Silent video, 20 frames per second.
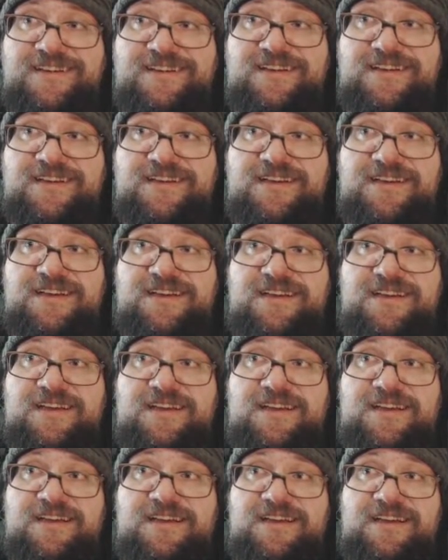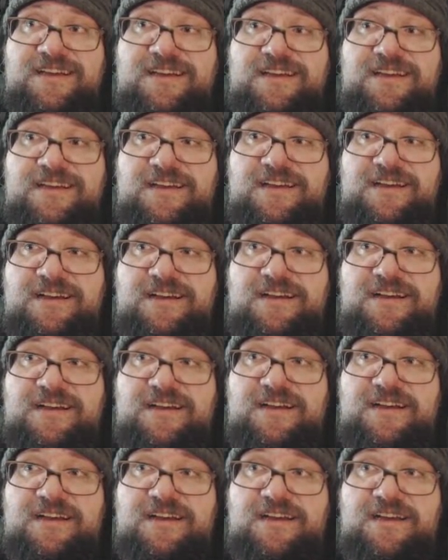
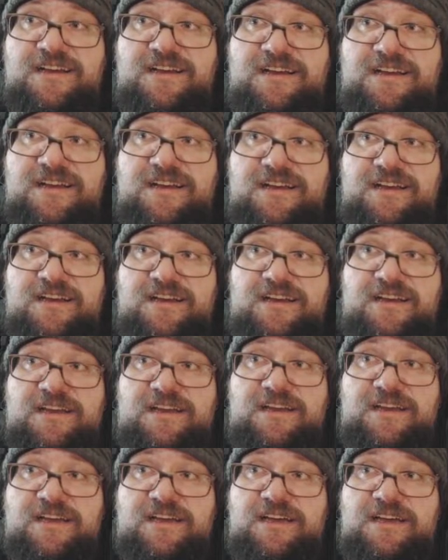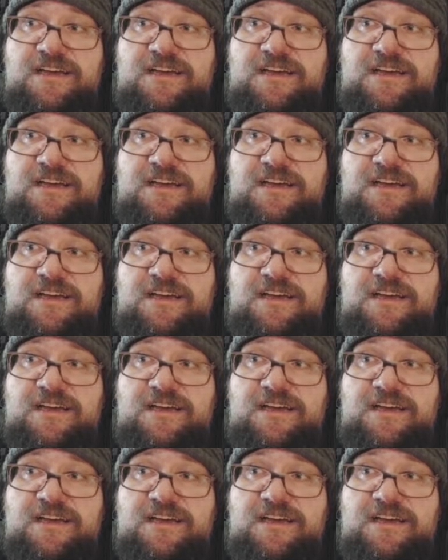This person isn't speaking.